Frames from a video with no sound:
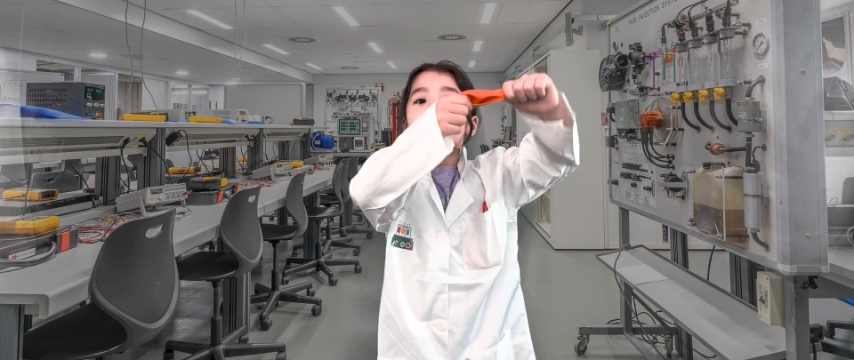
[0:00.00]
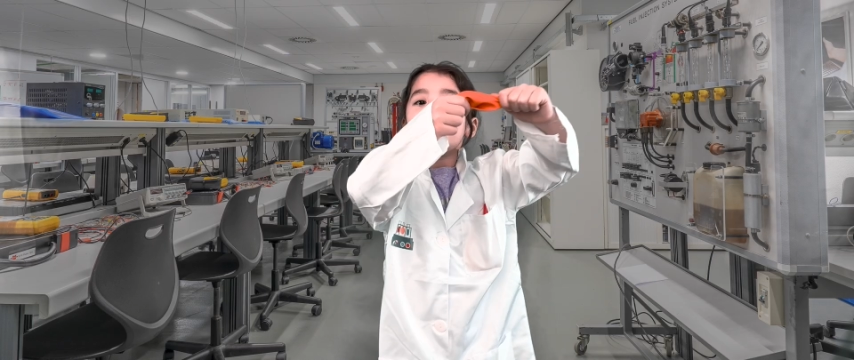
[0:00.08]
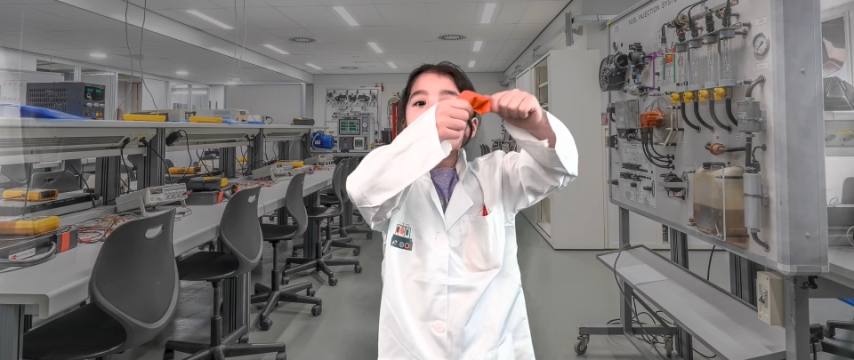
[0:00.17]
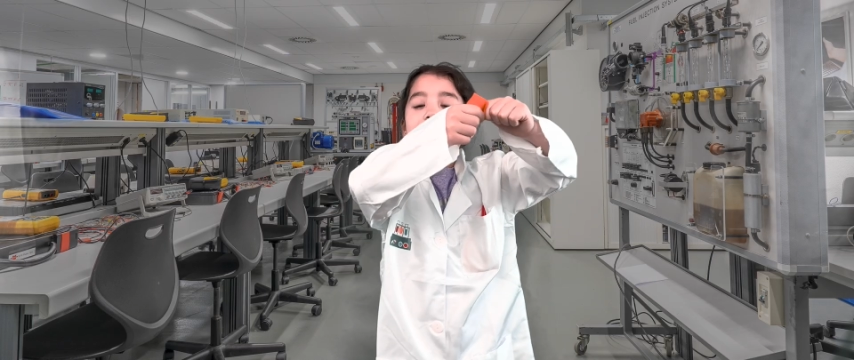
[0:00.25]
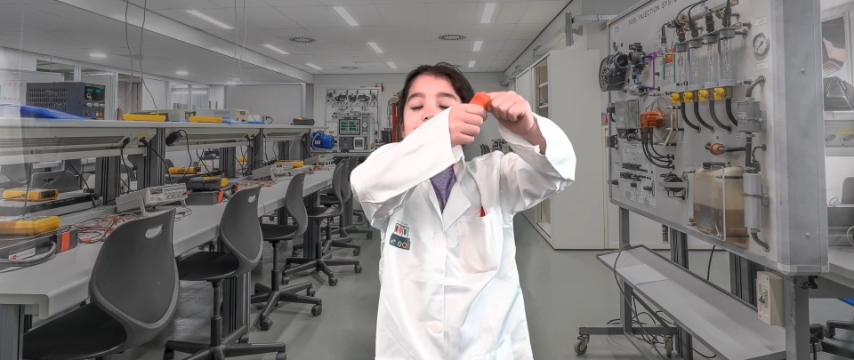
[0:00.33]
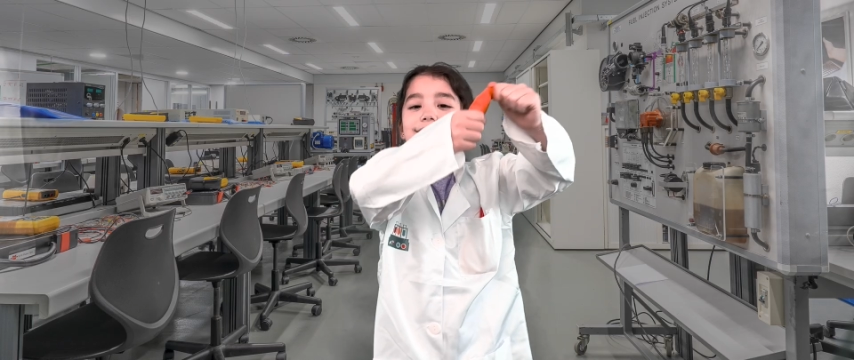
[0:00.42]

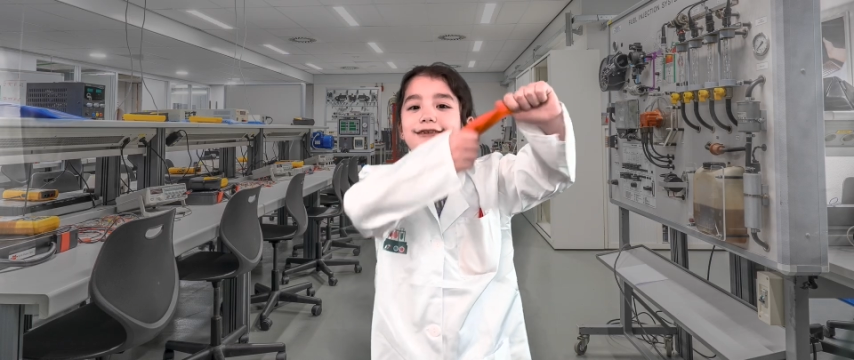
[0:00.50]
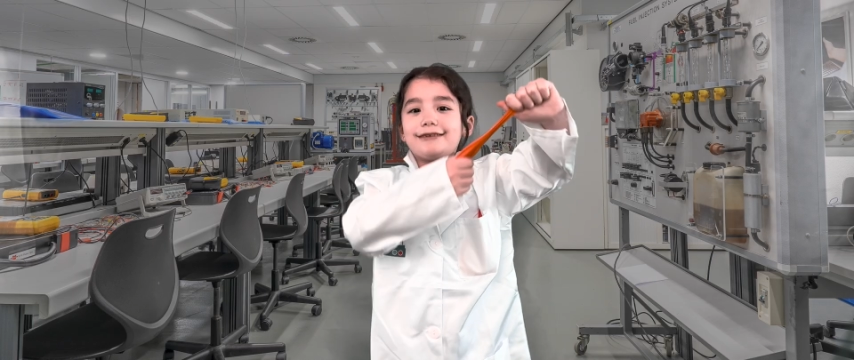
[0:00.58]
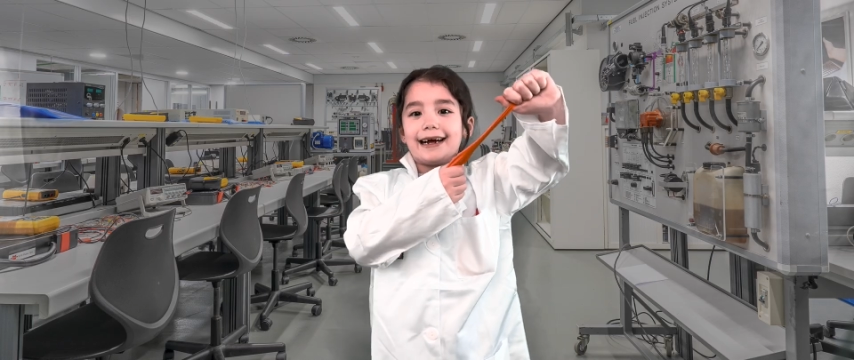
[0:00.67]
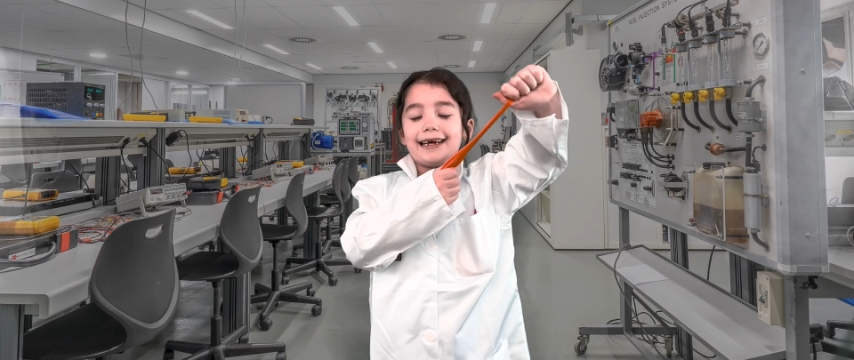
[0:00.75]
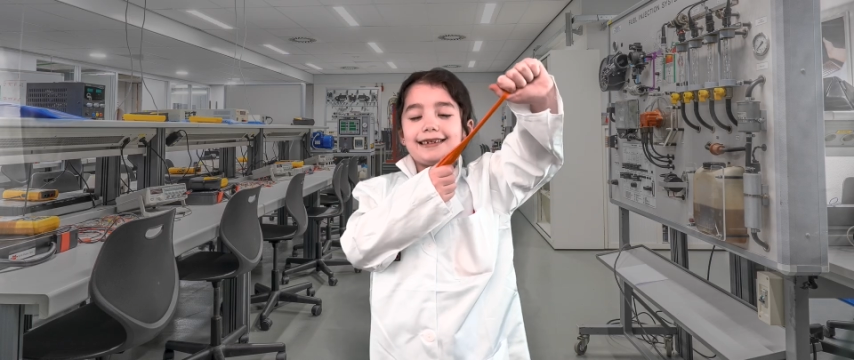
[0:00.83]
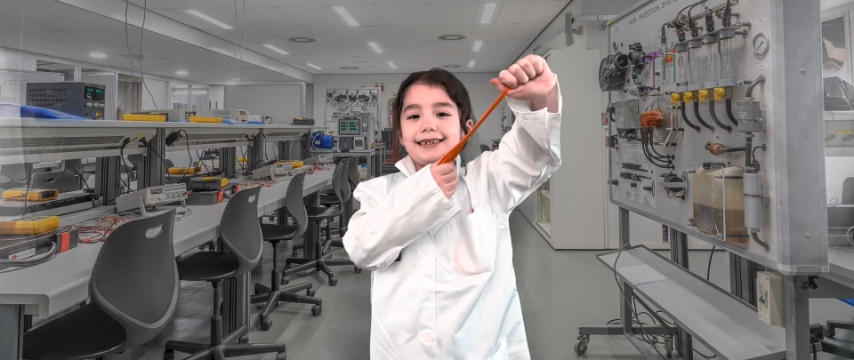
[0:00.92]
They
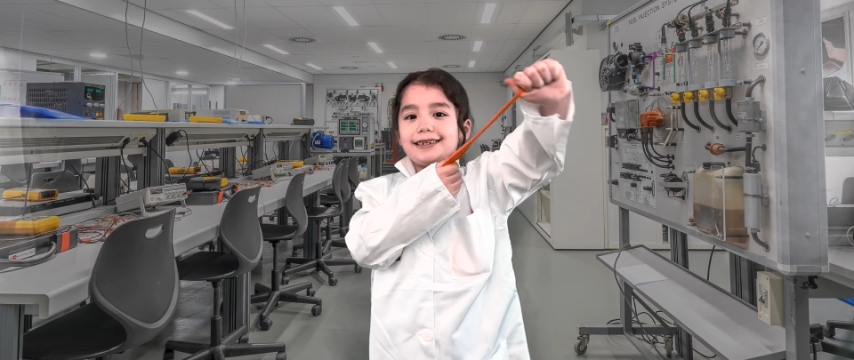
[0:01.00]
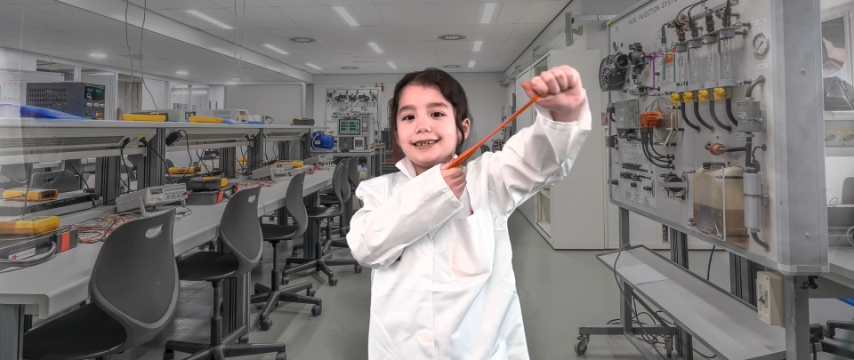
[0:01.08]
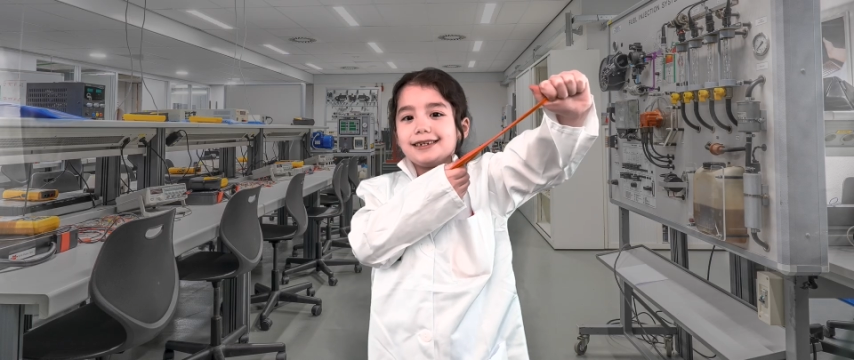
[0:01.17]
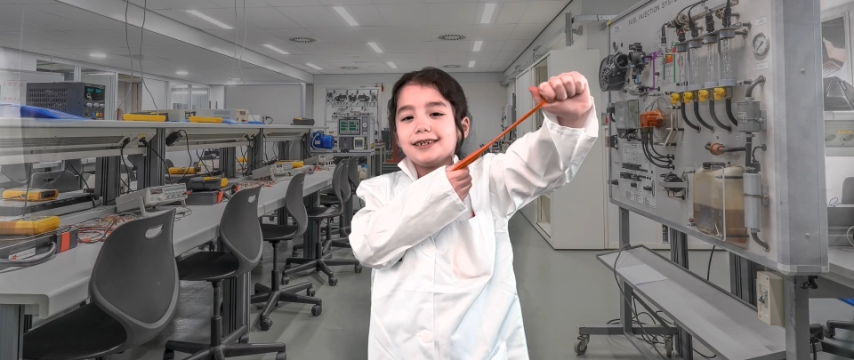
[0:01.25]
stretch,